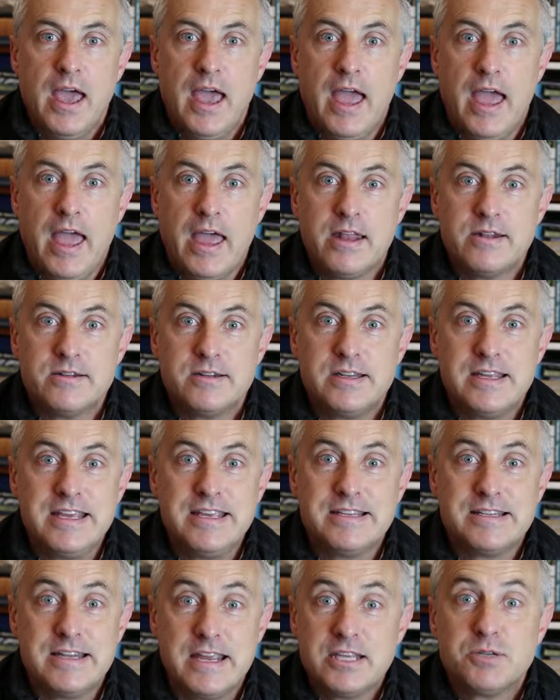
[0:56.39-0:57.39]
And
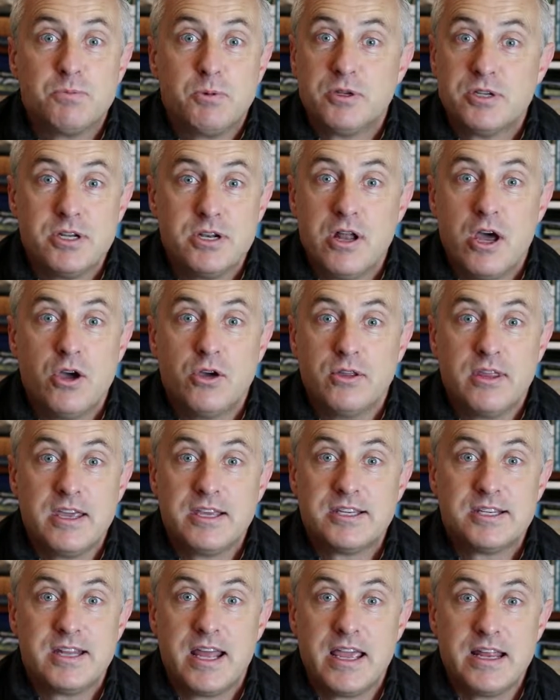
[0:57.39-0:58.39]
he's desperate to know their
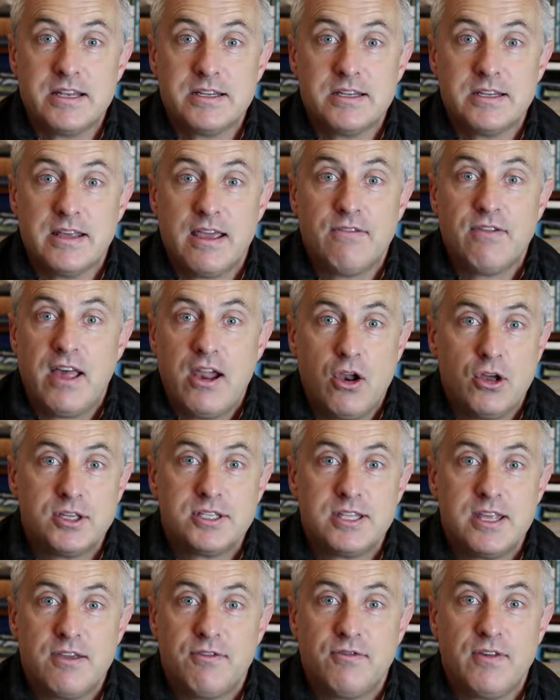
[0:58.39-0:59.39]
state. Have they
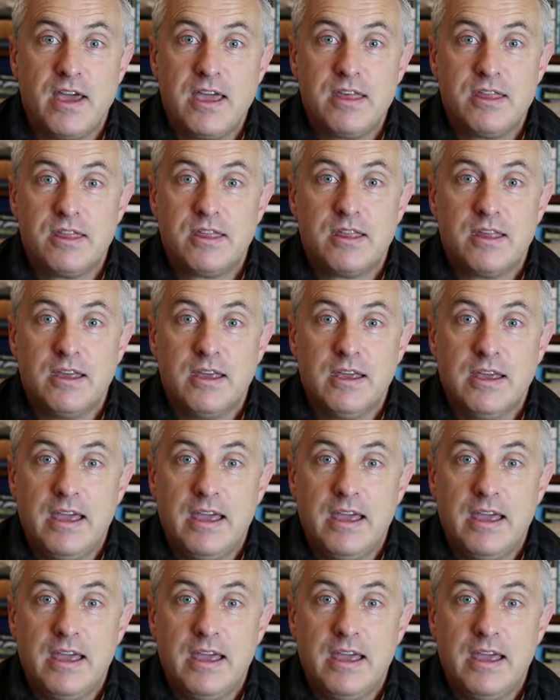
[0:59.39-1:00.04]
lost their faith?